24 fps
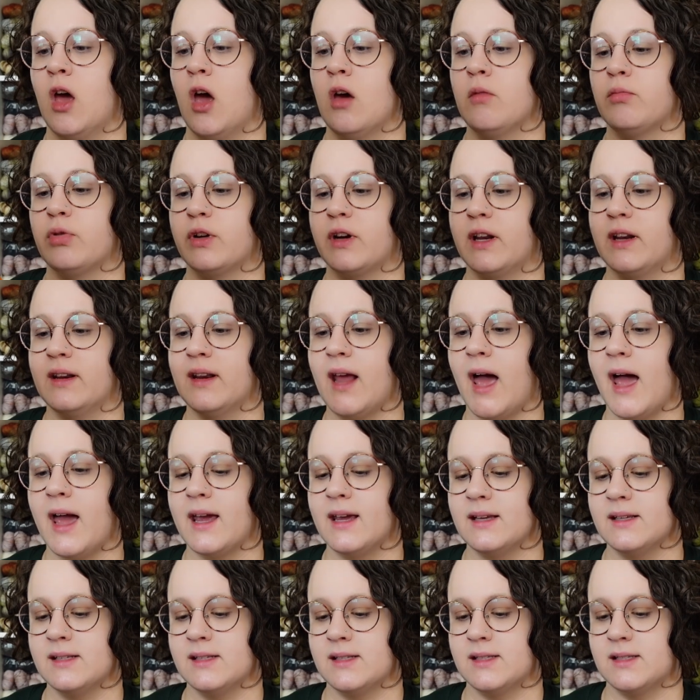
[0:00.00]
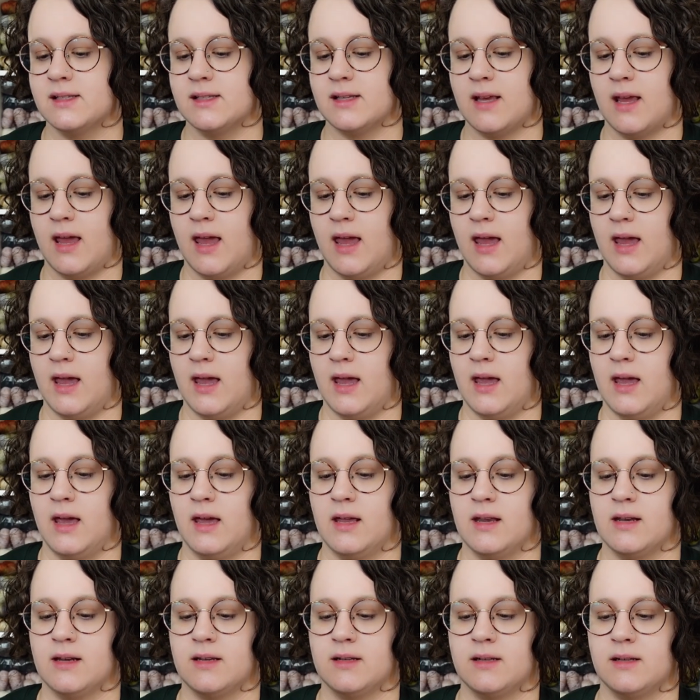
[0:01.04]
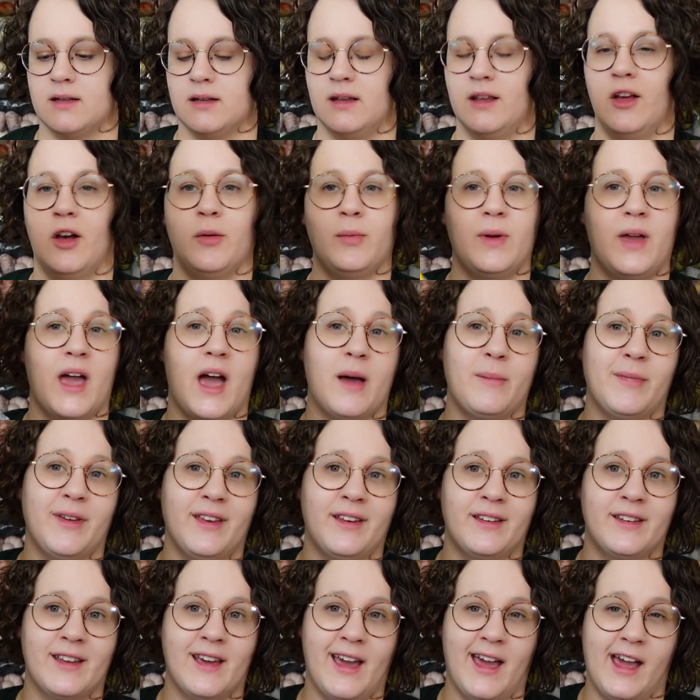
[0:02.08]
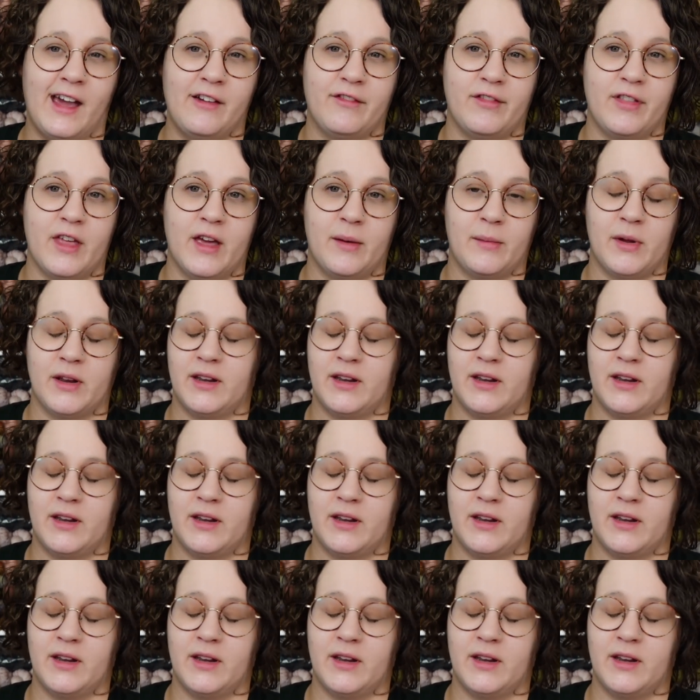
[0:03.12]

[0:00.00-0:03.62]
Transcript: pretty nice, and he'll be happy to have them.